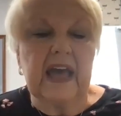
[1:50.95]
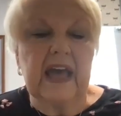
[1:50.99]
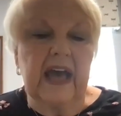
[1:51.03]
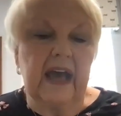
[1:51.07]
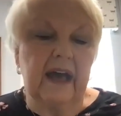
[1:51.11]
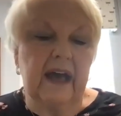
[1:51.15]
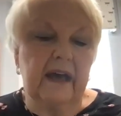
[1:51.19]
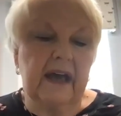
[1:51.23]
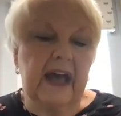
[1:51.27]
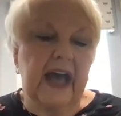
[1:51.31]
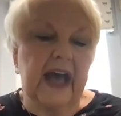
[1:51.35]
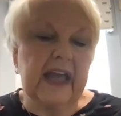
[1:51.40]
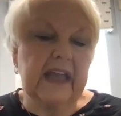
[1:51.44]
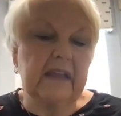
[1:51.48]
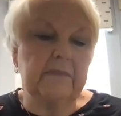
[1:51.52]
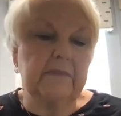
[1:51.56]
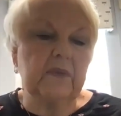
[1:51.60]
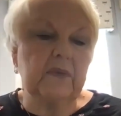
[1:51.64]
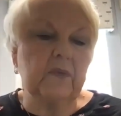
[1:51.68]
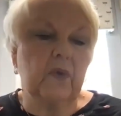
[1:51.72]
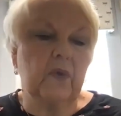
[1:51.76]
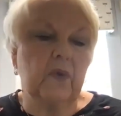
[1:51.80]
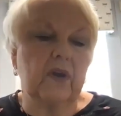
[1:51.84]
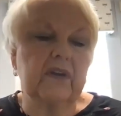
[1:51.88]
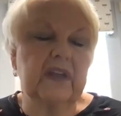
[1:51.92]
I had
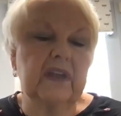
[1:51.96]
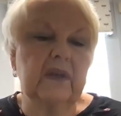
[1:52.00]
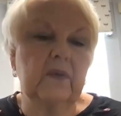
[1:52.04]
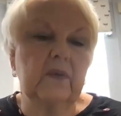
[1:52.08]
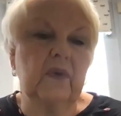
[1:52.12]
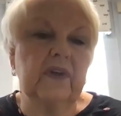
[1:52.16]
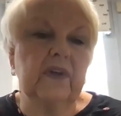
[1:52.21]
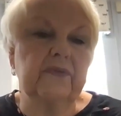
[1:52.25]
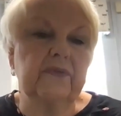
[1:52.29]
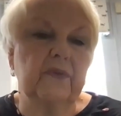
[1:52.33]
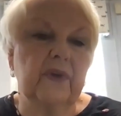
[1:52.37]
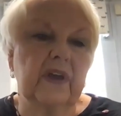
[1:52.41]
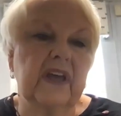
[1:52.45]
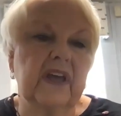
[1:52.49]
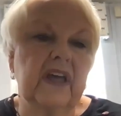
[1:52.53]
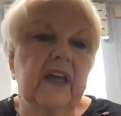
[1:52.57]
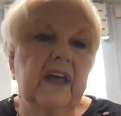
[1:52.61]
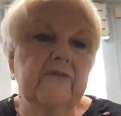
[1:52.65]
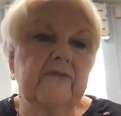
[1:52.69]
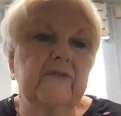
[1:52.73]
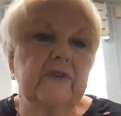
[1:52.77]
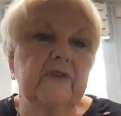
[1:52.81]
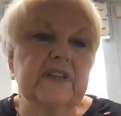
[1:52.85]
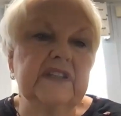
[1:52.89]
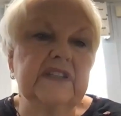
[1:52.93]
been working with
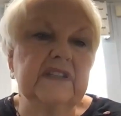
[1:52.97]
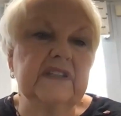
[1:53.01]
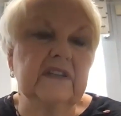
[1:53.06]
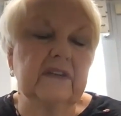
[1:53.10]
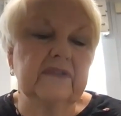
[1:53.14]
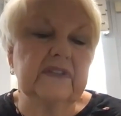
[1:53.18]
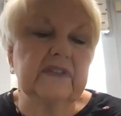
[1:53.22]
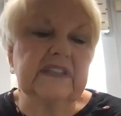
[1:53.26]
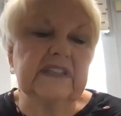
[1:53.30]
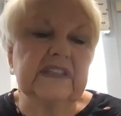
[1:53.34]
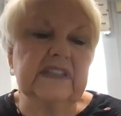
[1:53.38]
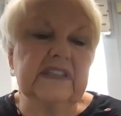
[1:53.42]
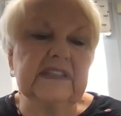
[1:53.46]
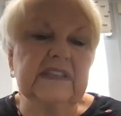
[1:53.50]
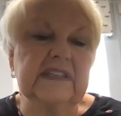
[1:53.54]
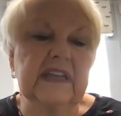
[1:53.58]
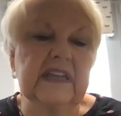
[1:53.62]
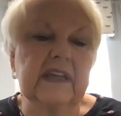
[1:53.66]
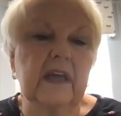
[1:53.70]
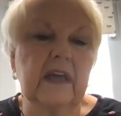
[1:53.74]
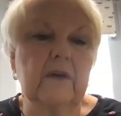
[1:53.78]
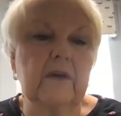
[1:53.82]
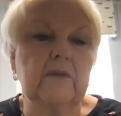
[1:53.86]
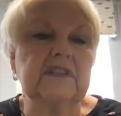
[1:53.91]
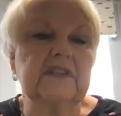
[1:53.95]
recovery services
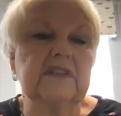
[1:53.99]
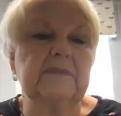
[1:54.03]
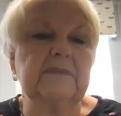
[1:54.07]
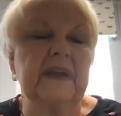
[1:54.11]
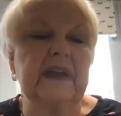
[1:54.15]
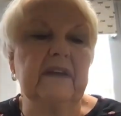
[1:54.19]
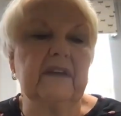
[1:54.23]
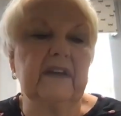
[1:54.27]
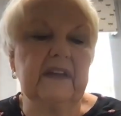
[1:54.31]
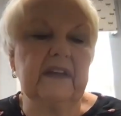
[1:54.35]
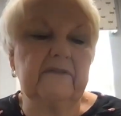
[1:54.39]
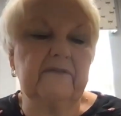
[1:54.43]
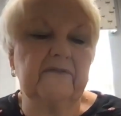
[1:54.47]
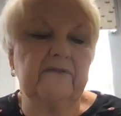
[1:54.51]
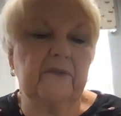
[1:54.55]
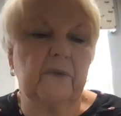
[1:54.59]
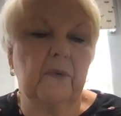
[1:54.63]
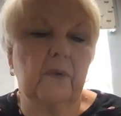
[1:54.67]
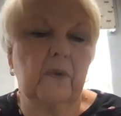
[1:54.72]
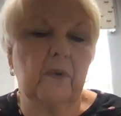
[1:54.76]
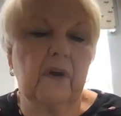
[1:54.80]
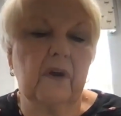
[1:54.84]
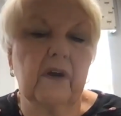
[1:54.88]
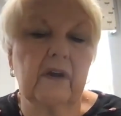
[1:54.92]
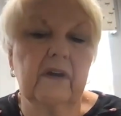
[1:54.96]
at Cokesbury
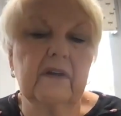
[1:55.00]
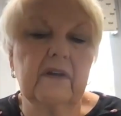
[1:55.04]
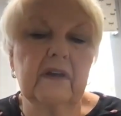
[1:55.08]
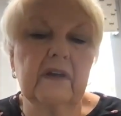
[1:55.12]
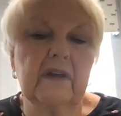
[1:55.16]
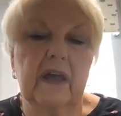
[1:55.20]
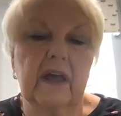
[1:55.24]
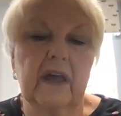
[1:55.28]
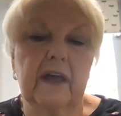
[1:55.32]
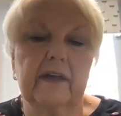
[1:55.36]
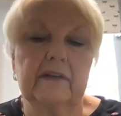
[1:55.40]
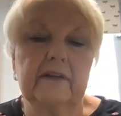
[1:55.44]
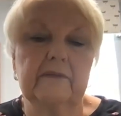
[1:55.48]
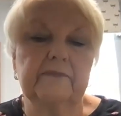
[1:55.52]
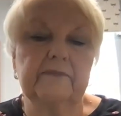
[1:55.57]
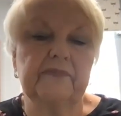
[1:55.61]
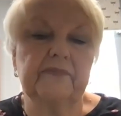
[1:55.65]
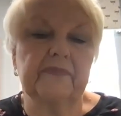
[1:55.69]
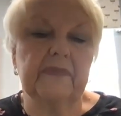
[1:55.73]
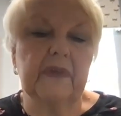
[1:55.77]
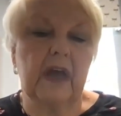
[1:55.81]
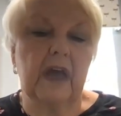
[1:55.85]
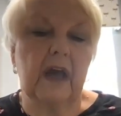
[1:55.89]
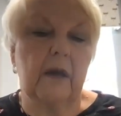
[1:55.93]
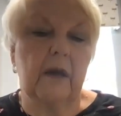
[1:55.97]
for
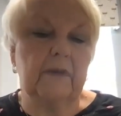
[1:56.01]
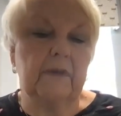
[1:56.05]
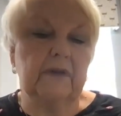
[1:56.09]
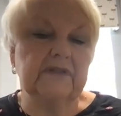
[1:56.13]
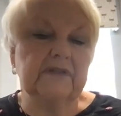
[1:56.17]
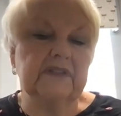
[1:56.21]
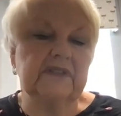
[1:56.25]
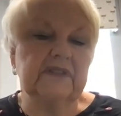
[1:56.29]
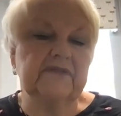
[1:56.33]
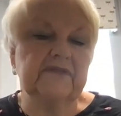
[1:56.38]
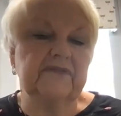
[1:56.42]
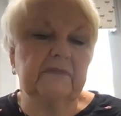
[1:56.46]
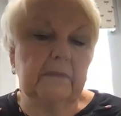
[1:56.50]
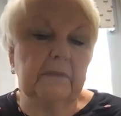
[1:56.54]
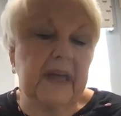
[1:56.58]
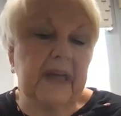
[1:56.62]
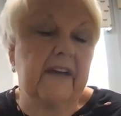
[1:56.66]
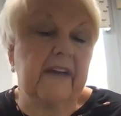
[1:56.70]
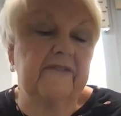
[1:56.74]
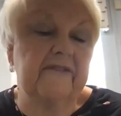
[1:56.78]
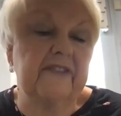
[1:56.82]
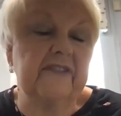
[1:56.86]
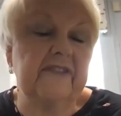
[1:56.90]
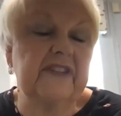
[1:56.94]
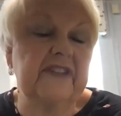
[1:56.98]
almost
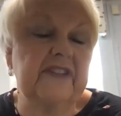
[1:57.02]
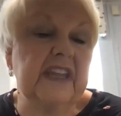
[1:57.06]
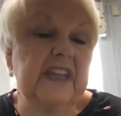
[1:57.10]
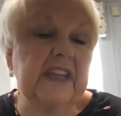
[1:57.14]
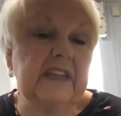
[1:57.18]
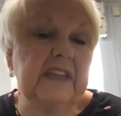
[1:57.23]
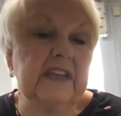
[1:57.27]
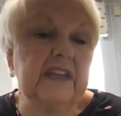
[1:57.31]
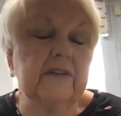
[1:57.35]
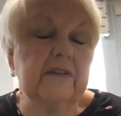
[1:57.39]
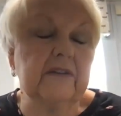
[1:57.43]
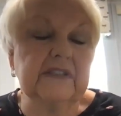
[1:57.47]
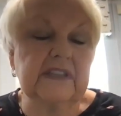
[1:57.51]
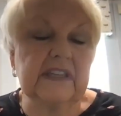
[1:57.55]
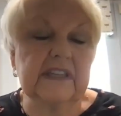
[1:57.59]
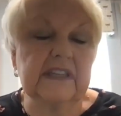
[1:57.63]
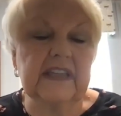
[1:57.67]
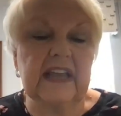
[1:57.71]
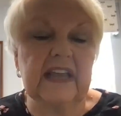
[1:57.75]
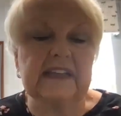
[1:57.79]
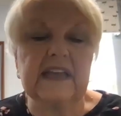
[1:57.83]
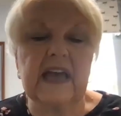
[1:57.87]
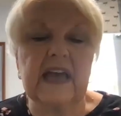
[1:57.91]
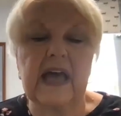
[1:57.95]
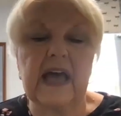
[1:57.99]
about 15 years at
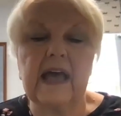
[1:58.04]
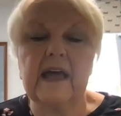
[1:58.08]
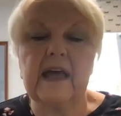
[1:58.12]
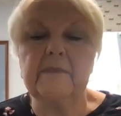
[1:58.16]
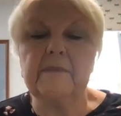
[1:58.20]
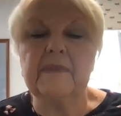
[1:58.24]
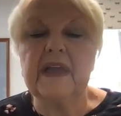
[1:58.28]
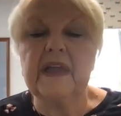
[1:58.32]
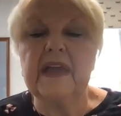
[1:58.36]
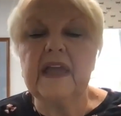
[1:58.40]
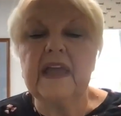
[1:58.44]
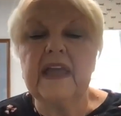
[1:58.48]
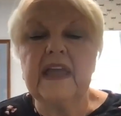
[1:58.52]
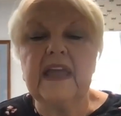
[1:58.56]
that time.